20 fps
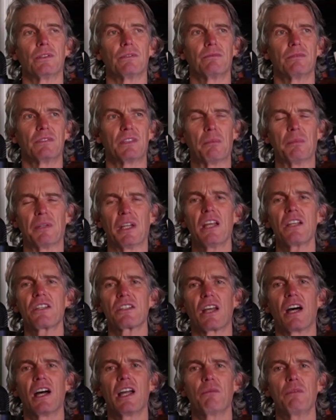
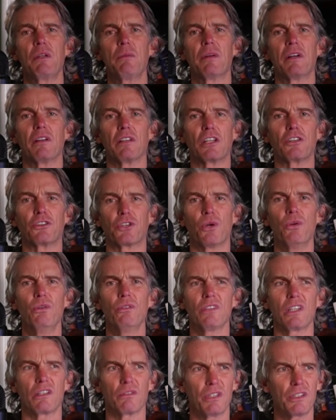depressed, a wee bit like
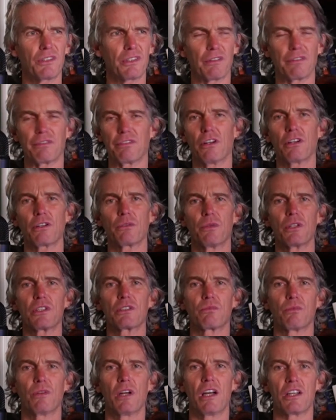down, like what the fuck,
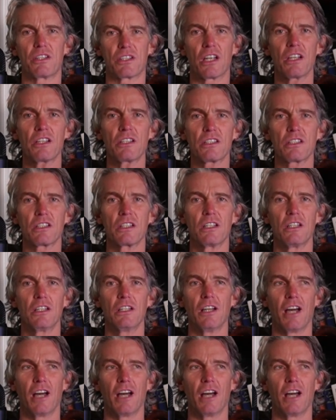what is this?